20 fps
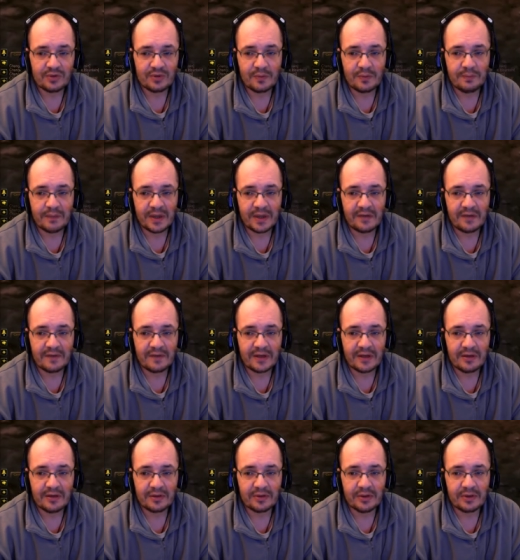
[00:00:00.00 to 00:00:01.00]
These two big
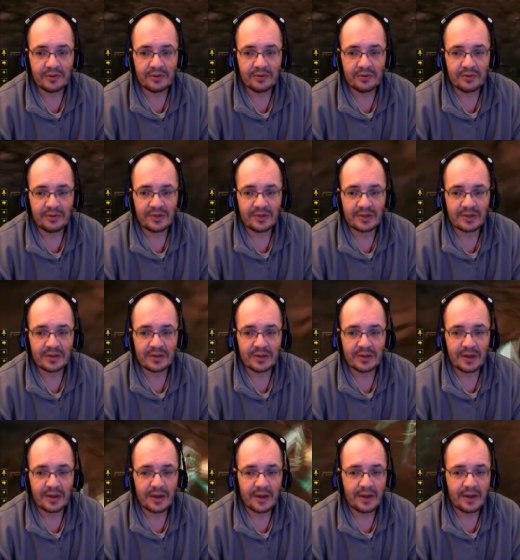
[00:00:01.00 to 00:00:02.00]
funny looking goons,